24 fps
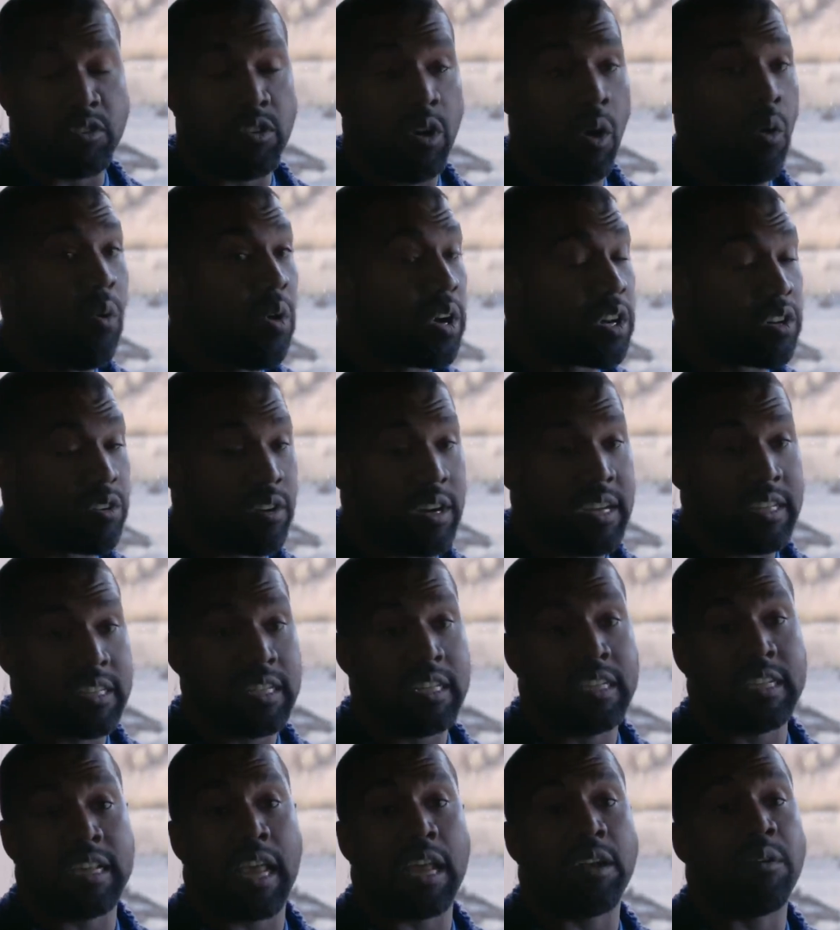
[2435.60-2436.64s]
going
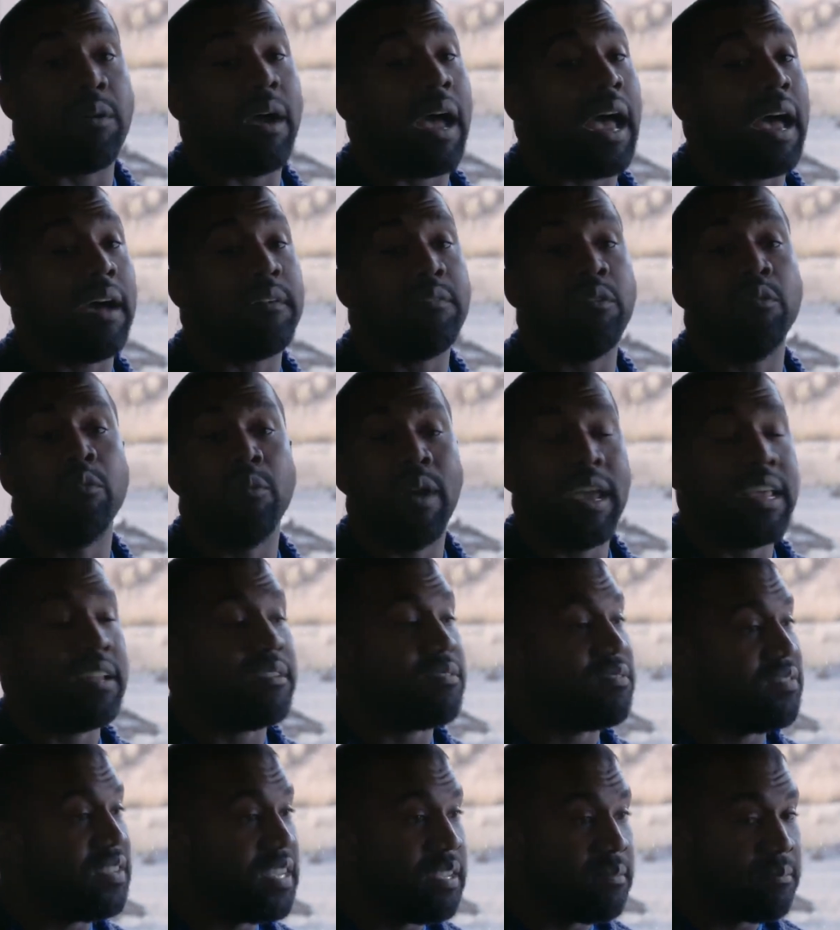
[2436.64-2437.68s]
crazy because I don't have a way
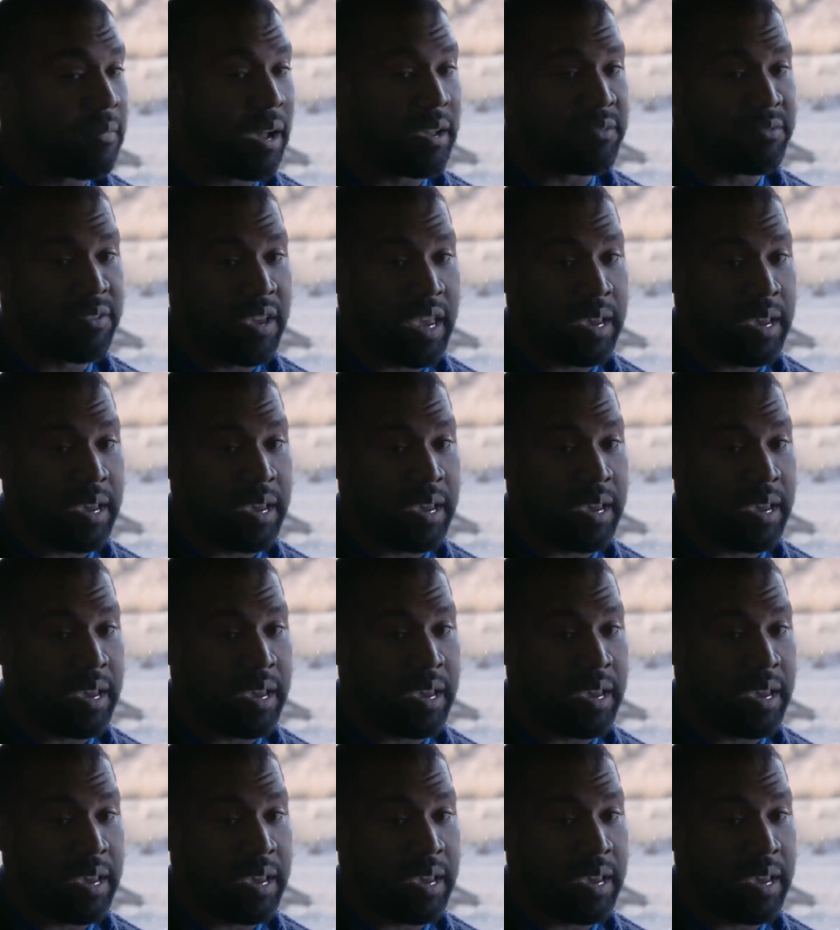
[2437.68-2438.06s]
to feed my